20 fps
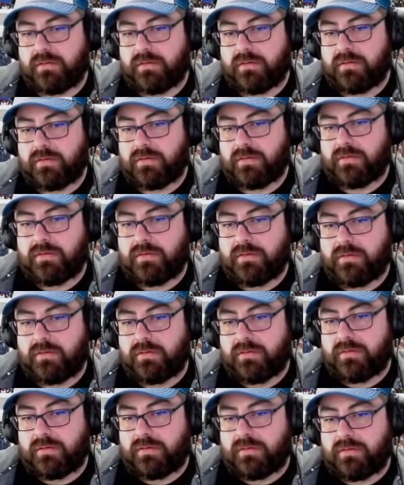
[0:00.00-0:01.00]

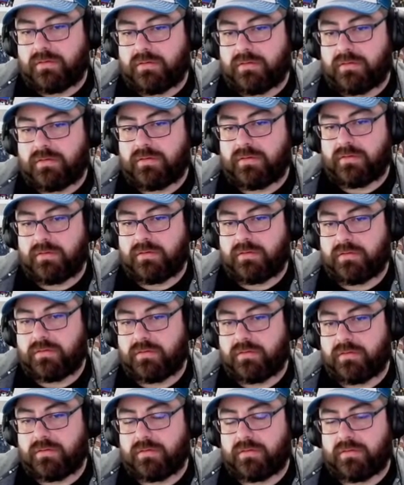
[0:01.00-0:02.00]

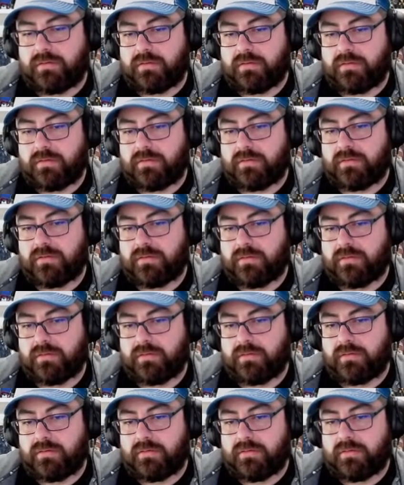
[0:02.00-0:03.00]

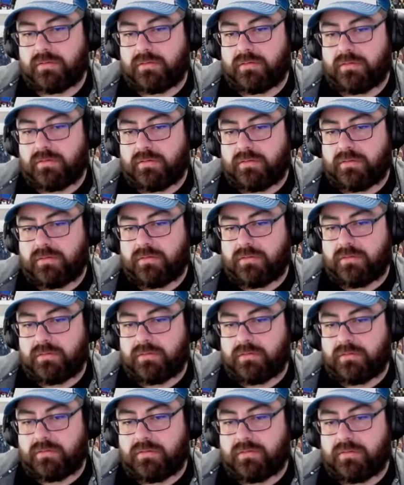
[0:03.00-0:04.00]

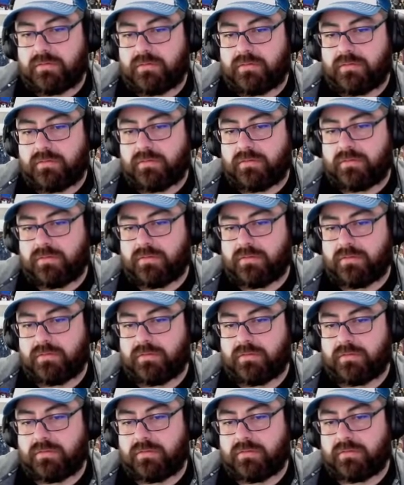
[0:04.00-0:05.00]

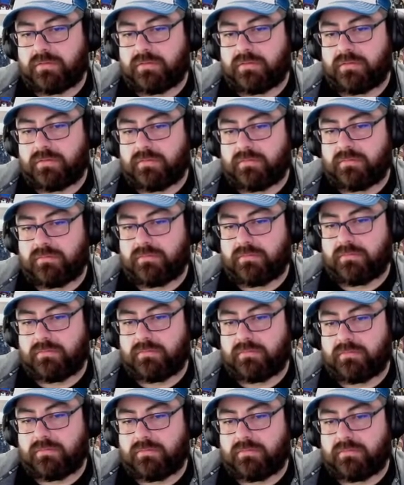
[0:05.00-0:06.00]

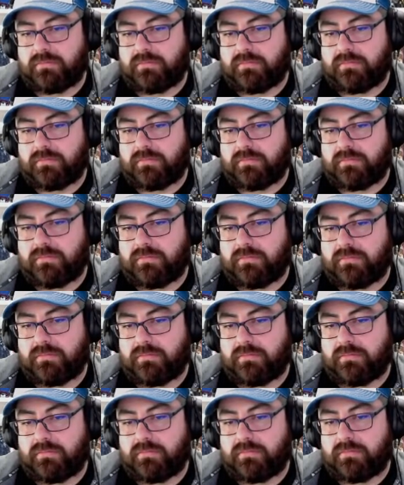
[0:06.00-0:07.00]

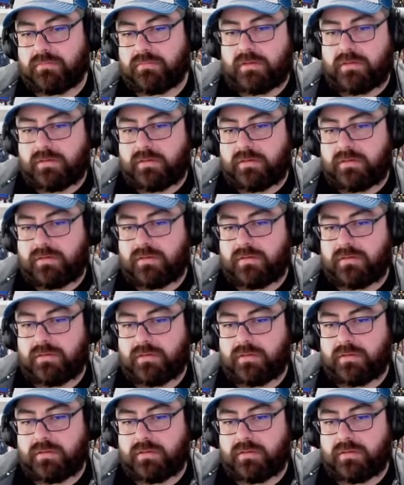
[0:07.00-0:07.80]
(silent)